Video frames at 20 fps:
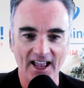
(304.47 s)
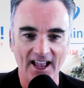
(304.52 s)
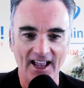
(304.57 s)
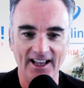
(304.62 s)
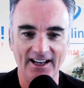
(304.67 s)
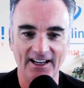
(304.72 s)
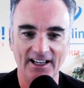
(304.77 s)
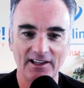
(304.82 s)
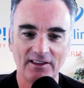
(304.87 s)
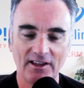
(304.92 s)

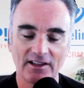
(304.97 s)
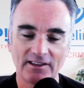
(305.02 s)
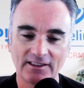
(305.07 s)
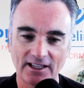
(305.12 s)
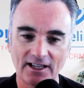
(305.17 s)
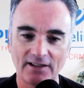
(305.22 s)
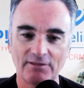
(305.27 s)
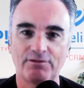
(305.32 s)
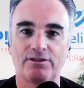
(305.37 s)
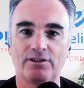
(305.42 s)
And I think
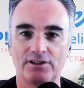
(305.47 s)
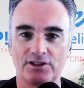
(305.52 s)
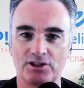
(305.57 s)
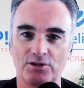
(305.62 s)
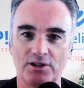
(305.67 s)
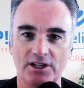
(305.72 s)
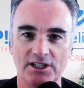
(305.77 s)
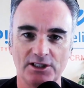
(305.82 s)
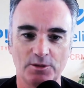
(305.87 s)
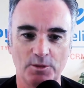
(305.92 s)
that
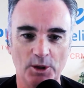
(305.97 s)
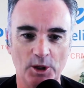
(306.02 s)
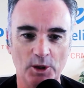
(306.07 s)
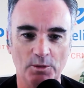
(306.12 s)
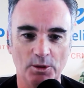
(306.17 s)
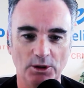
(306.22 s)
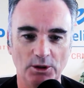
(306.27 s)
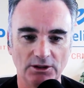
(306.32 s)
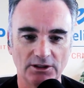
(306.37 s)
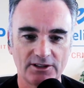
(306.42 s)
frustrates
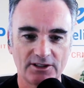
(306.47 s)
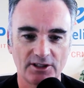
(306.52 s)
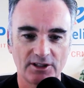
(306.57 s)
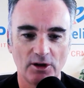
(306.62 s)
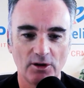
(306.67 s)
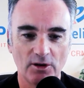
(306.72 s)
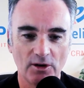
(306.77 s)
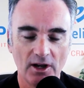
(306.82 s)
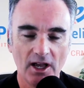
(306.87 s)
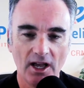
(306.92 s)
people.
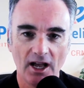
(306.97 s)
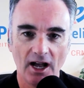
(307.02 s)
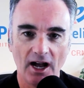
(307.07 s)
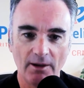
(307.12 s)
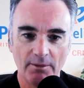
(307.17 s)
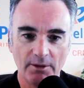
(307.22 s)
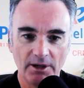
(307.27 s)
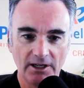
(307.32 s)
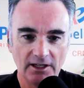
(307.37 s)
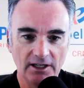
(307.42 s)
So, I
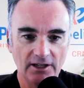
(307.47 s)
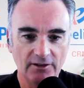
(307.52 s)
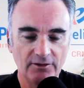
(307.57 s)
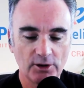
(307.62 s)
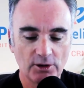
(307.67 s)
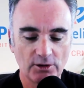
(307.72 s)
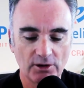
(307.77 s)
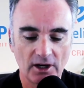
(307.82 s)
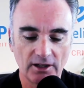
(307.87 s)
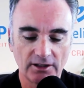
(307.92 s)
mean, if
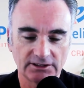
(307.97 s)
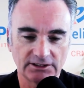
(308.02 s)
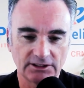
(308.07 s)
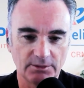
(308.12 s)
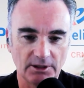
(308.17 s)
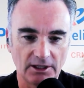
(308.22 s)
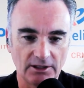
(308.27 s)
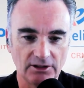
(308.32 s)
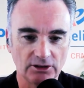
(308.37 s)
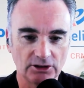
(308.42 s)
you're honest
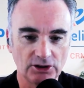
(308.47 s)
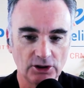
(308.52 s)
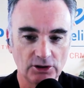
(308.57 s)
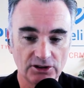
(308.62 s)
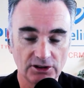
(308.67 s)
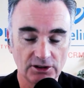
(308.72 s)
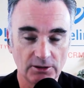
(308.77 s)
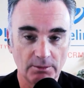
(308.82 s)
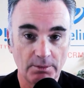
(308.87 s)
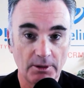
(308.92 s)
about it, you're
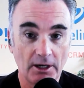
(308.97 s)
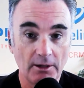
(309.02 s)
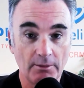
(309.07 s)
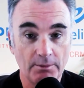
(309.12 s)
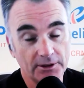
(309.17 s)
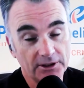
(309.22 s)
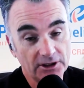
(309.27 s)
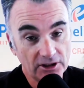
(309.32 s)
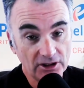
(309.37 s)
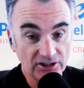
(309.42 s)
using a bot,
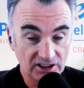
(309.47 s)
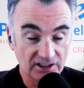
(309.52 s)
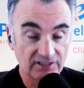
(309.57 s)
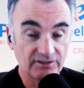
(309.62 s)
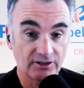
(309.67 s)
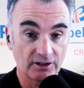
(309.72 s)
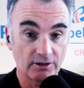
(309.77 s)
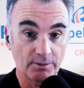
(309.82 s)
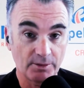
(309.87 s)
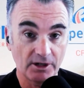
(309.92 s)
but you're using it
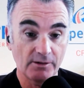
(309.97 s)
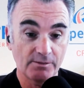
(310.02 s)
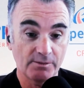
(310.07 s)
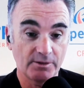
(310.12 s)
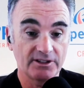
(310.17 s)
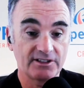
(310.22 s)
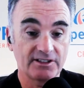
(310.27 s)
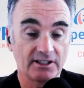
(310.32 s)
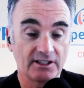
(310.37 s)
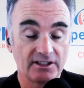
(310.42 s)
for a
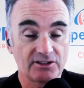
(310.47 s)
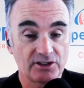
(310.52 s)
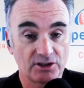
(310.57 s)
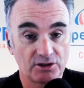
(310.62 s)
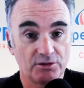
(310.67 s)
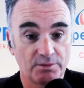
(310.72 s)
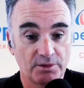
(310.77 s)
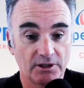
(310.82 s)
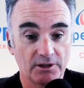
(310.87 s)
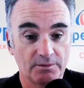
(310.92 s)
purpose and it's a
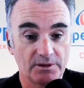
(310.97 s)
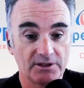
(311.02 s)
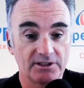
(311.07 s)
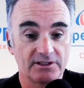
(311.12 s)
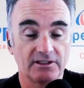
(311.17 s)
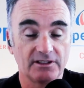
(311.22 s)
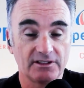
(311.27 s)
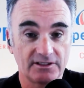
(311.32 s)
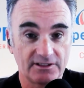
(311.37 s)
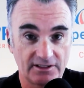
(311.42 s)
good purpose
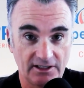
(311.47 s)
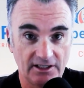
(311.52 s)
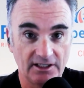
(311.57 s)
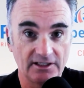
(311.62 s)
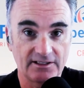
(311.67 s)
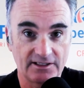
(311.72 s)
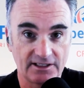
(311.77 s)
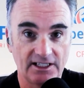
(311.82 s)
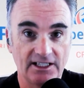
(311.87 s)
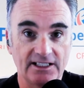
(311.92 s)
and it's
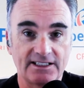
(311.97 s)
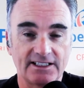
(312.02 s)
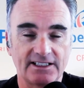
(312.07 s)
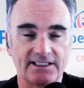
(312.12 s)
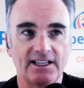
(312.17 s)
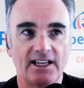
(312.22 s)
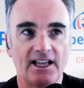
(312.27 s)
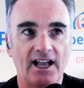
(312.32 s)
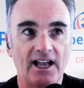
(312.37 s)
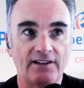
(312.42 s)
it's it's
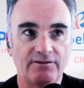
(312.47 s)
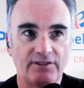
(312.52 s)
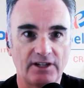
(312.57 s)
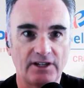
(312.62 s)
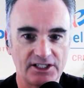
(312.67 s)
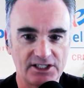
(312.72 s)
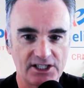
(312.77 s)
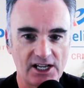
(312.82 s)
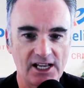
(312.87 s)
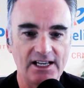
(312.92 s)

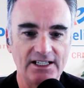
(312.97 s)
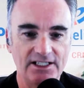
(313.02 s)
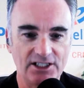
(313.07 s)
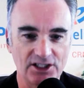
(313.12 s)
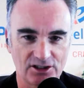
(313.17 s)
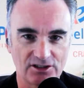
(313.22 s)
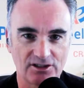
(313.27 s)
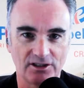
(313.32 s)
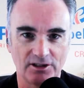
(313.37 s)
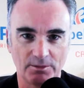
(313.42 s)

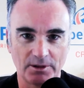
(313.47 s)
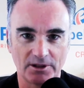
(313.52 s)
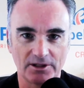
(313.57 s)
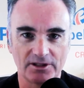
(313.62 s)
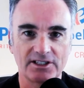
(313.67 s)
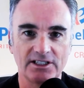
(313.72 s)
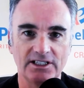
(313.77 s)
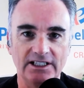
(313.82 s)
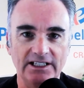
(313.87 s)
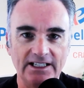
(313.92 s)
advantageous to the
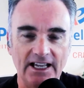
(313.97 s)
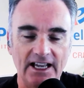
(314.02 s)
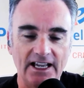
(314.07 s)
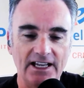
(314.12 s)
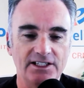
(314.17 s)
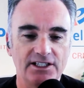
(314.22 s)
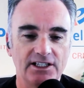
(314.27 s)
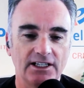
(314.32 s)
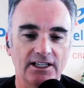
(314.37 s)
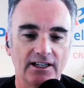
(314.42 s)
person
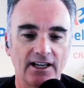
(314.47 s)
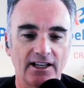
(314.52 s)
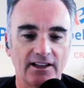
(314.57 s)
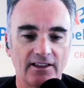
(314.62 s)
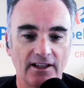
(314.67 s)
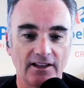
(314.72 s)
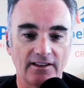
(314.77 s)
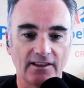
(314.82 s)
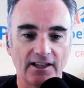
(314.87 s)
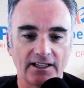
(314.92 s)
engaging it. I
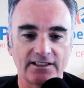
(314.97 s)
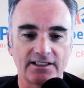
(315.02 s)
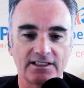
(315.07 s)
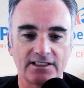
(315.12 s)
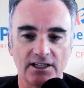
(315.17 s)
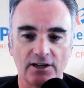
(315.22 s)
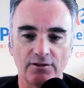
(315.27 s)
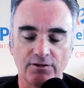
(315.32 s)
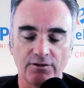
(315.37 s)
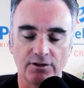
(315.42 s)
think that's
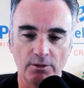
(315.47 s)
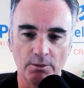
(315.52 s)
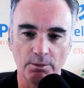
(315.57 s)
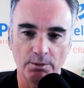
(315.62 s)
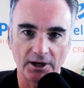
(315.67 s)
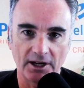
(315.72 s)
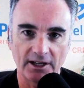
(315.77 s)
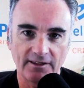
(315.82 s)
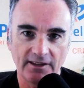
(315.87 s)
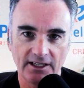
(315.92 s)
different, but
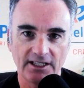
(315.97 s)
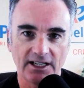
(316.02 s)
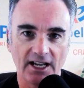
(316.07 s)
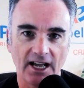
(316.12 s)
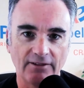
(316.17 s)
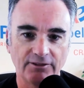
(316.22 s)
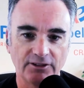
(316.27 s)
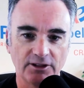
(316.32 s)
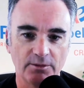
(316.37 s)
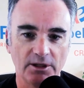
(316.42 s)
I think you
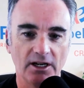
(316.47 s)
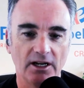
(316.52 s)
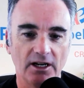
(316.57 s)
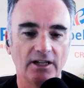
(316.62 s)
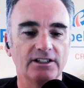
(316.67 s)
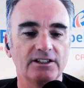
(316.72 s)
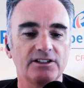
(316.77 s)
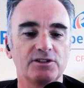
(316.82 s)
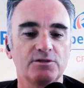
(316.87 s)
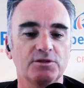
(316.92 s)
have to be
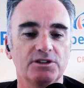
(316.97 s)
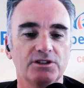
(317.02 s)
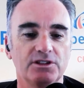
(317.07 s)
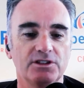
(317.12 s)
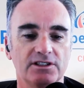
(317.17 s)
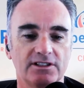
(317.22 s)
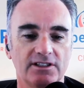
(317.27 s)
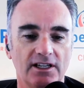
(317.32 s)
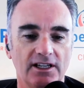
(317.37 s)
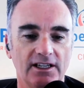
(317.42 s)
honest when you
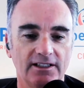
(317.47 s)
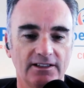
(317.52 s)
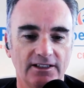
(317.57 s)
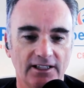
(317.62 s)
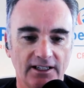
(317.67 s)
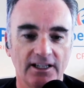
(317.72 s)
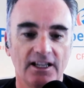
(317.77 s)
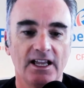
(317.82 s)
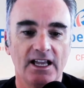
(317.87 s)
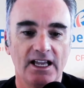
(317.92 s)
say
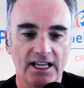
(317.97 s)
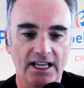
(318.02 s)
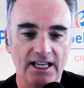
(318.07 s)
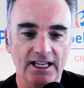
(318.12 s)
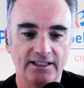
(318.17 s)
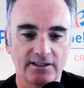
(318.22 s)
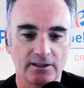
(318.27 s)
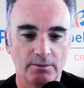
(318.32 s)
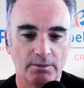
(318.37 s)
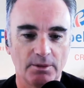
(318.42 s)
that
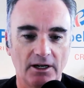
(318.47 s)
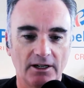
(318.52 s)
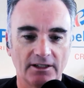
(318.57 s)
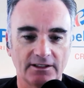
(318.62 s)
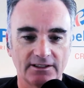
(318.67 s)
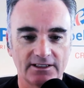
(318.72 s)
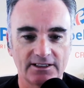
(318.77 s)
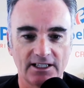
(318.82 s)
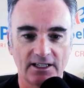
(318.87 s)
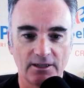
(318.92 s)
it's a bot
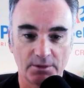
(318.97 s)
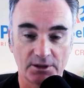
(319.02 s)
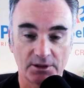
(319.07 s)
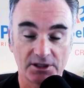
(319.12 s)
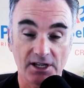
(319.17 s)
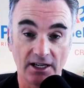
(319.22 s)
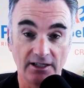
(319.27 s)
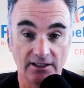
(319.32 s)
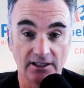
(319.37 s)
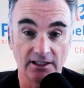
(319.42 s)
instead of
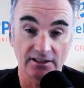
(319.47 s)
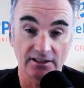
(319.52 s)
pretending